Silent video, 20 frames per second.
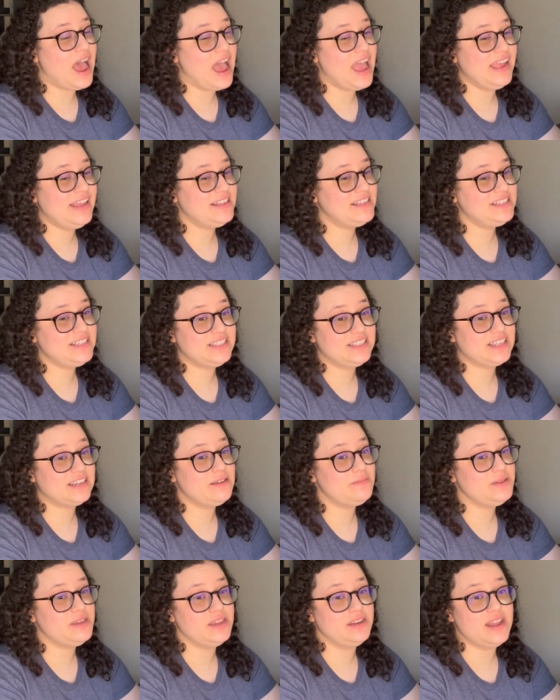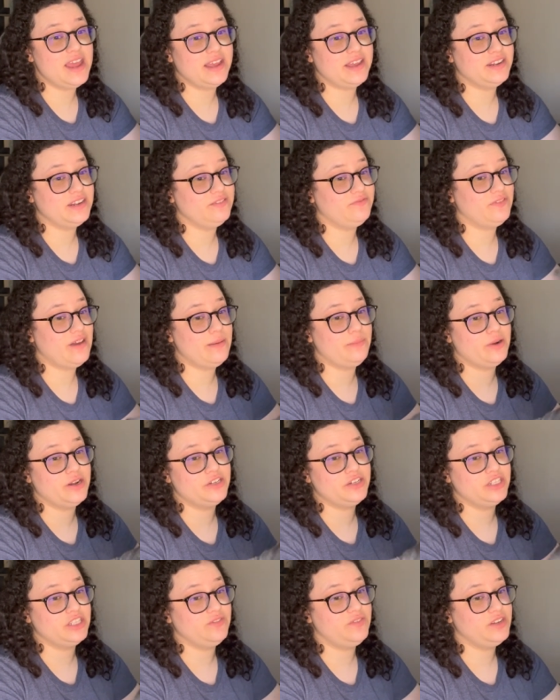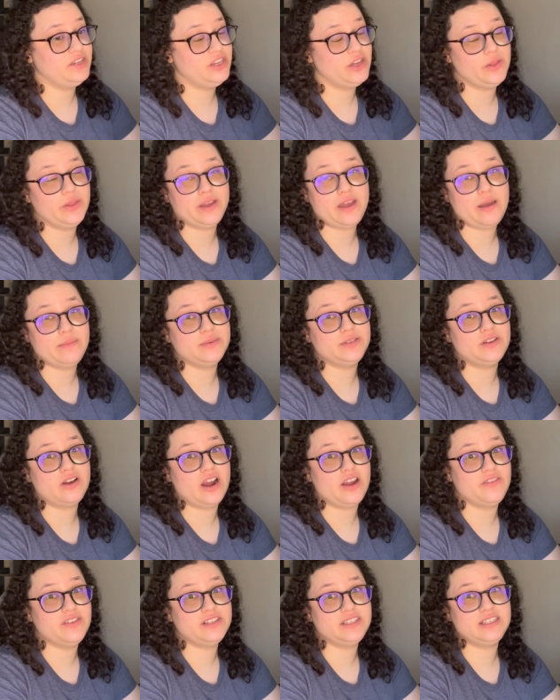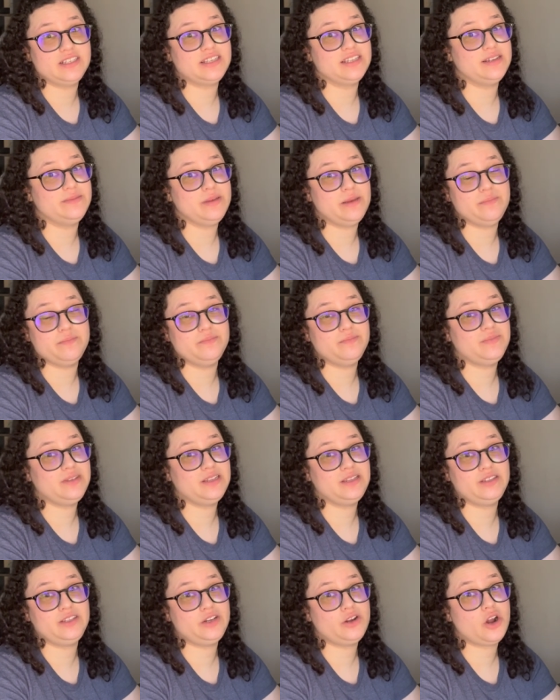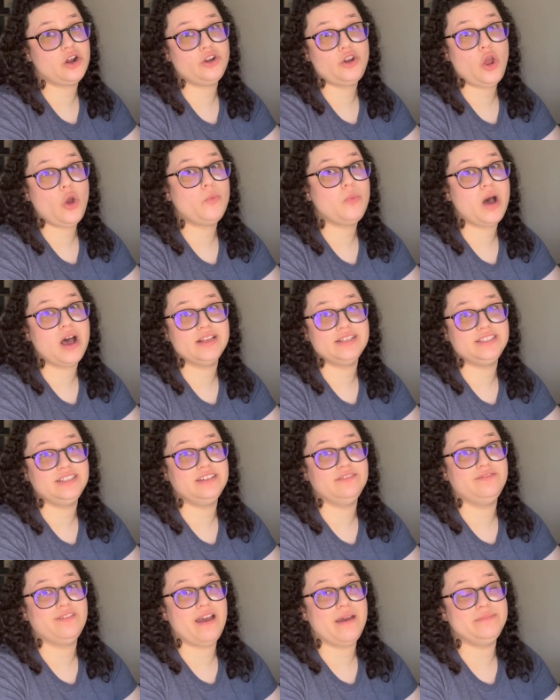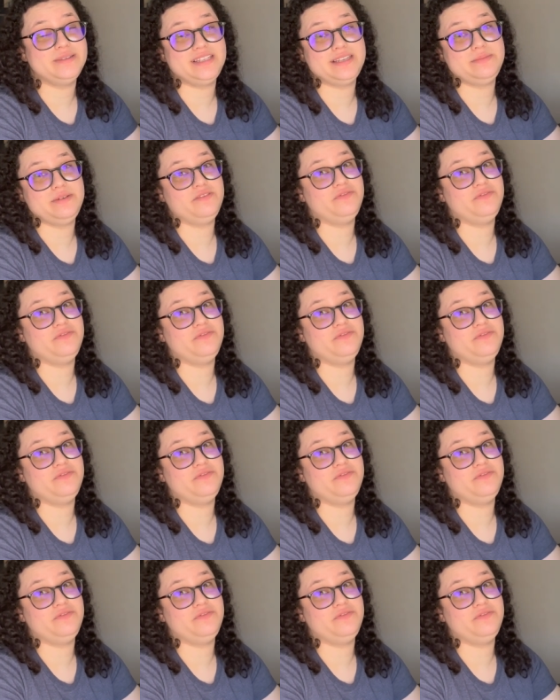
It, this is going to be a negative vibrations video. Like, I'm sorry. This is going to be, th- there are no positive vibes to be